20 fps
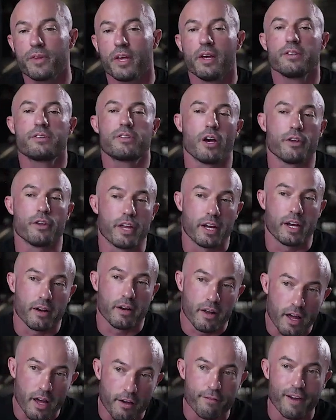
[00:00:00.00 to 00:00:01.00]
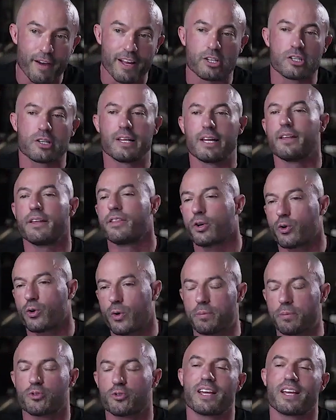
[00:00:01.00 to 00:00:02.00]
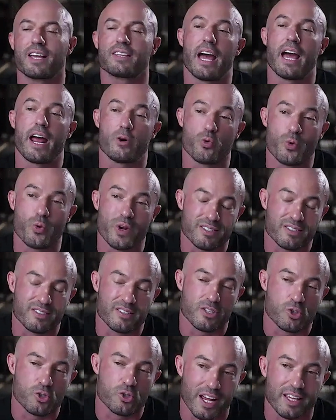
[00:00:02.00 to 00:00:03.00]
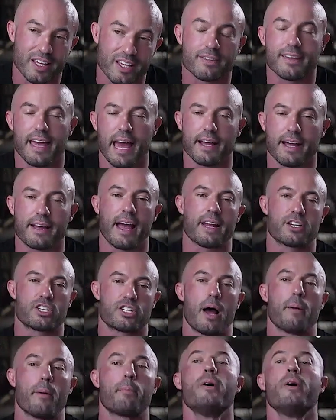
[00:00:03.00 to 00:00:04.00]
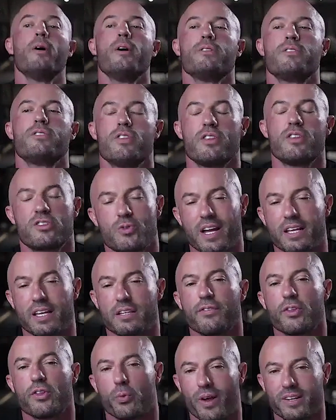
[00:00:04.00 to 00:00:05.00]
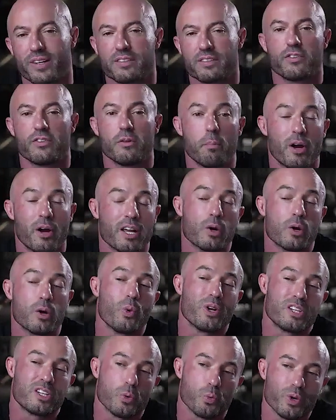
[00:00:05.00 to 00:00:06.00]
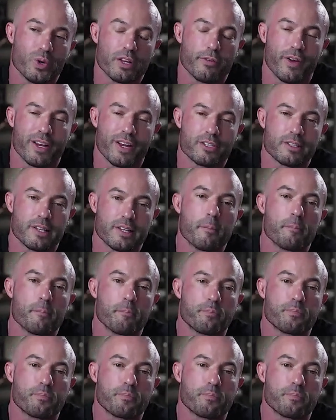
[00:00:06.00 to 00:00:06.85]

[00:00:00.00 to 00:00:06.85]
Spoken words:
so that eventually the grip strength and wrist strength can catch up to the strength of the rest of the body, which it will eventually.